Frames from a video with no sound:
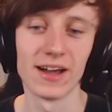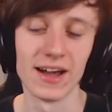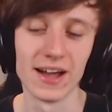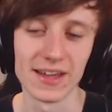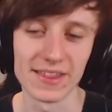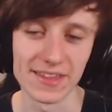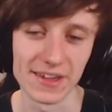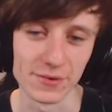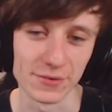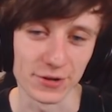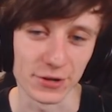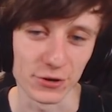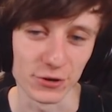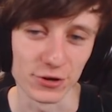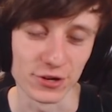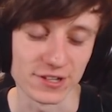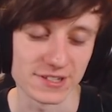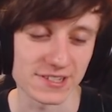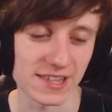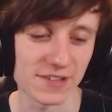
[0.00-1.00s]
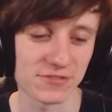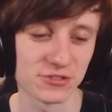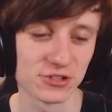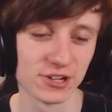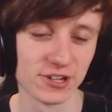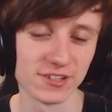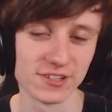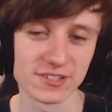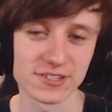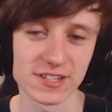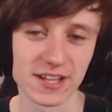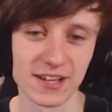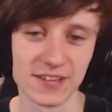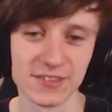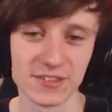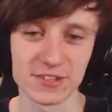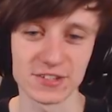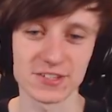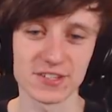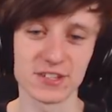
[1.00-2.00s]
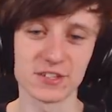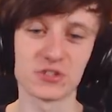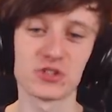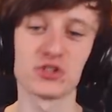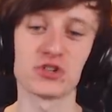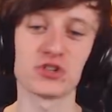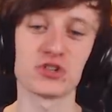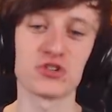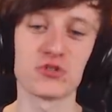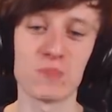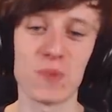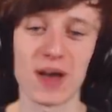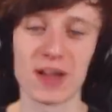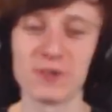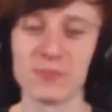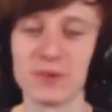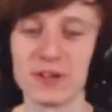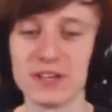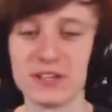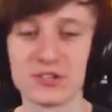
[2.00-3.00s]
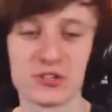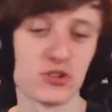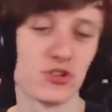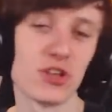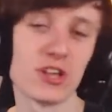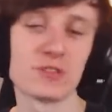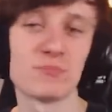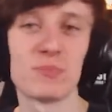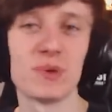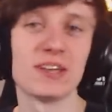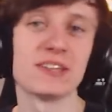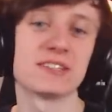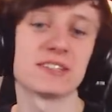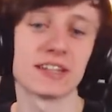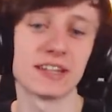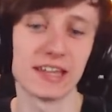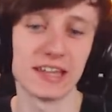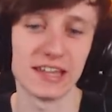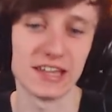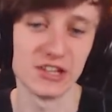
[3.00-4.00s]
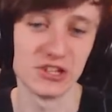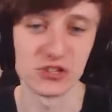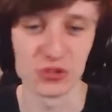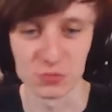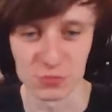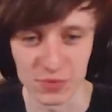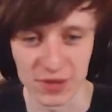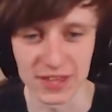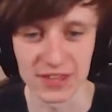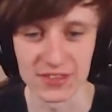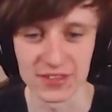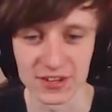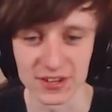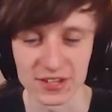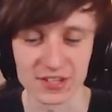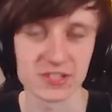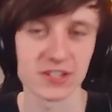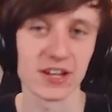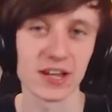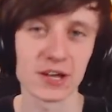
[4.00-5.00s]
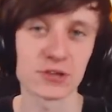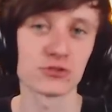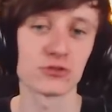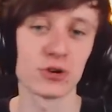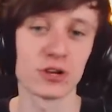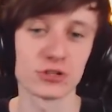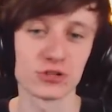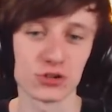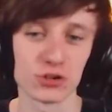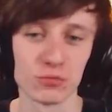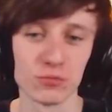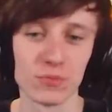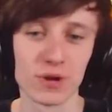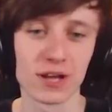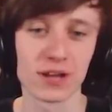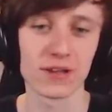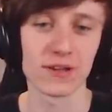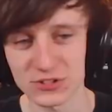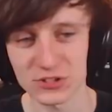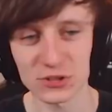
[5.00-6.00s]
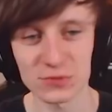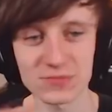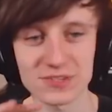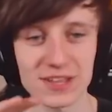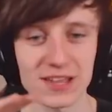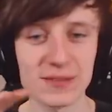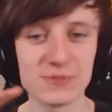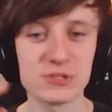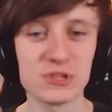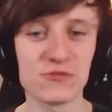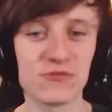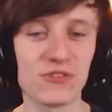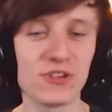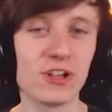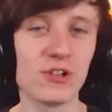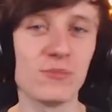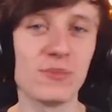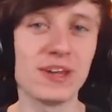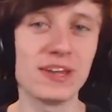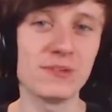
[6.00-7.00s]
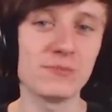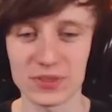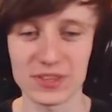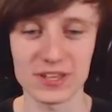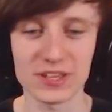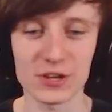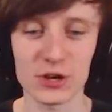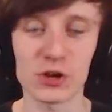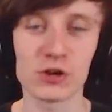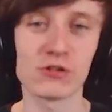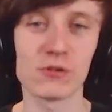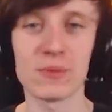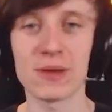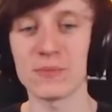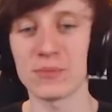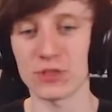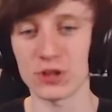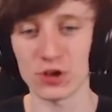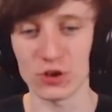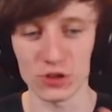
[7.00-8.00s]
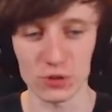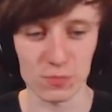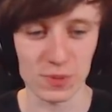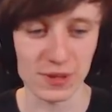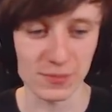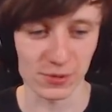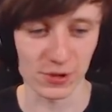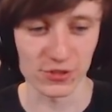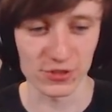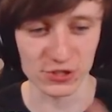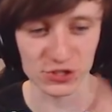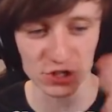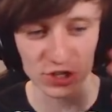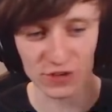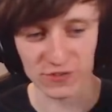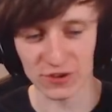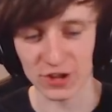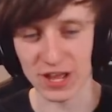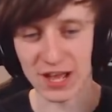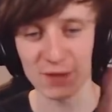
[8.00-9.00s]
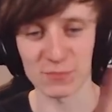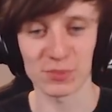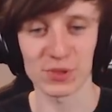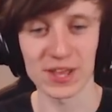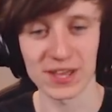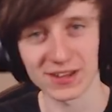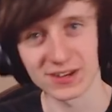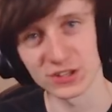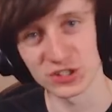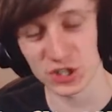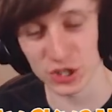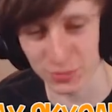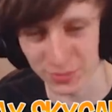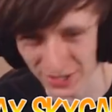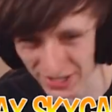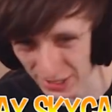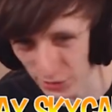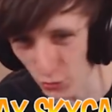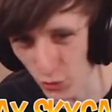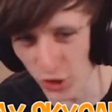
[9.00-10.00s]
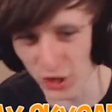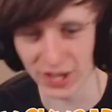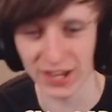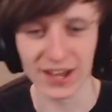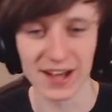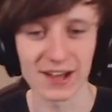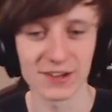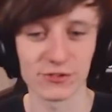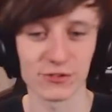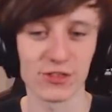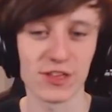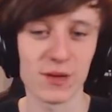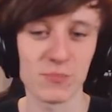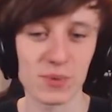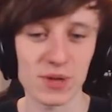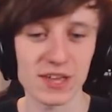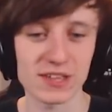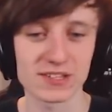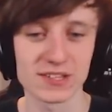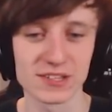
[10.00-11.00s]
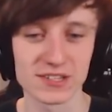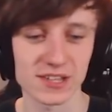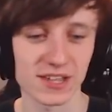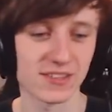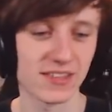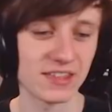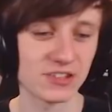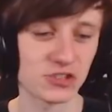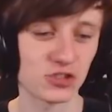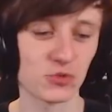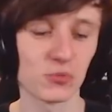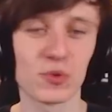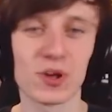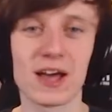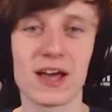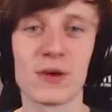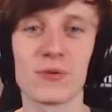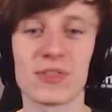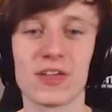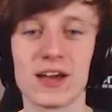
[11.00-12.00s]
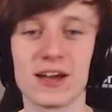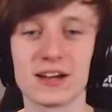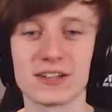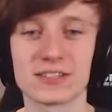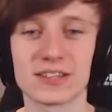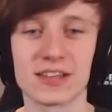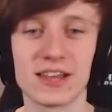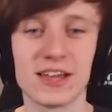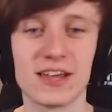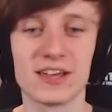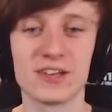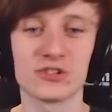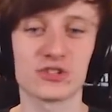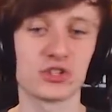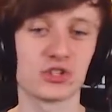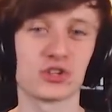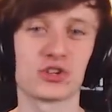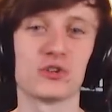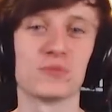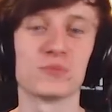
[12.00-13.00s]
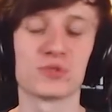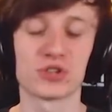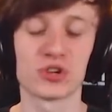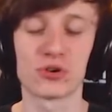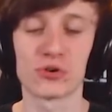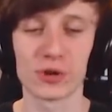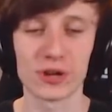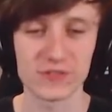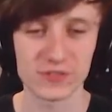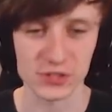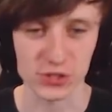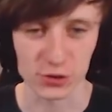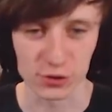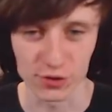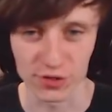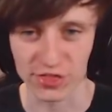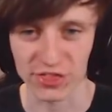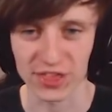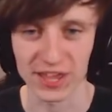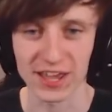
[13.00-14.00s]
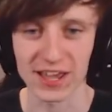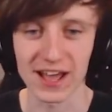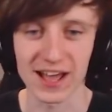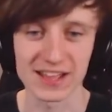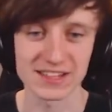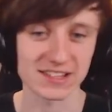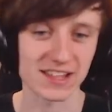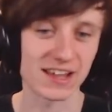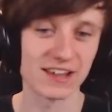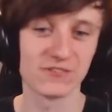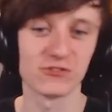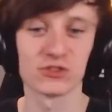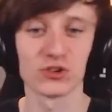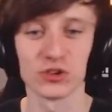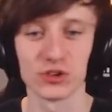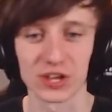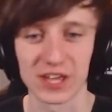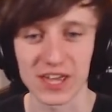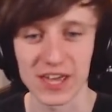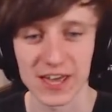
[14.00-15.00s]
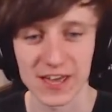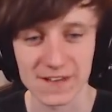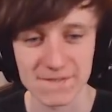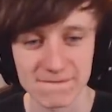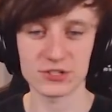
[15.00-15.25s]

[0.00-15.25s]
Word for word: Ah, uh, there we go. He's left a little sign that says, just ban me. So that's basically, he's admitting that he's an X-Ring scumbag. Sometimes you feel mean, but then you got to remember that other people on the server are playing legitimately, working hard on their bases, and then some guy with a hacked client just comes and griefs the whole thing as I've done here.